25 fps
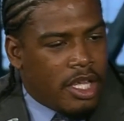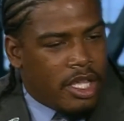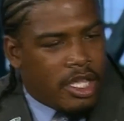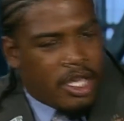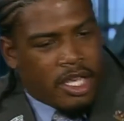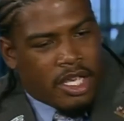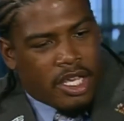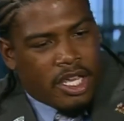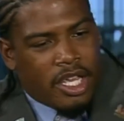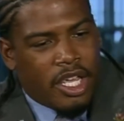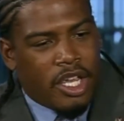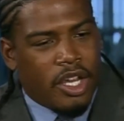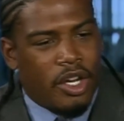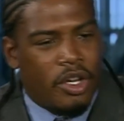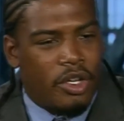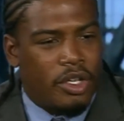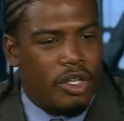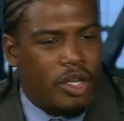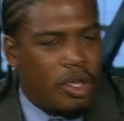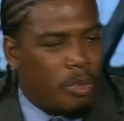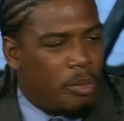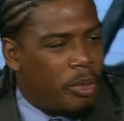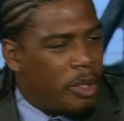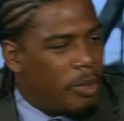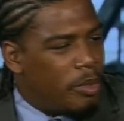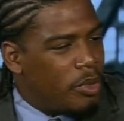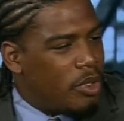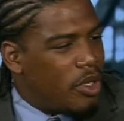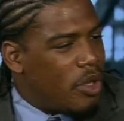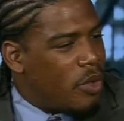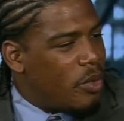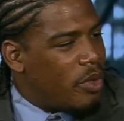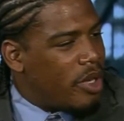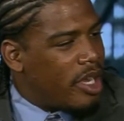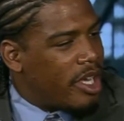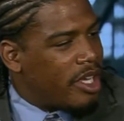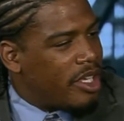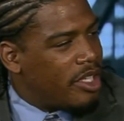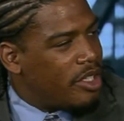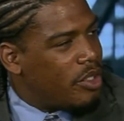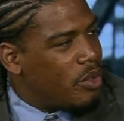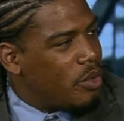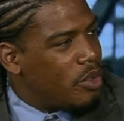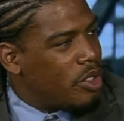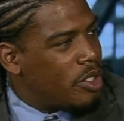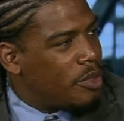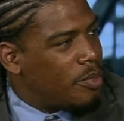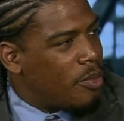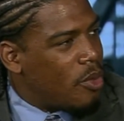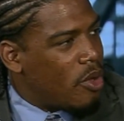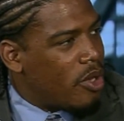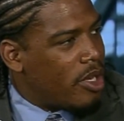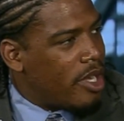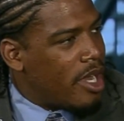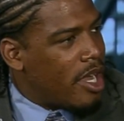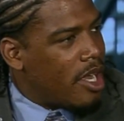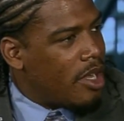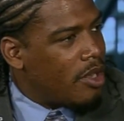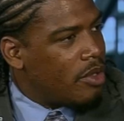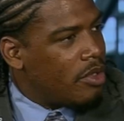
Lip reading: here, you know, people know what I can do in the sport now.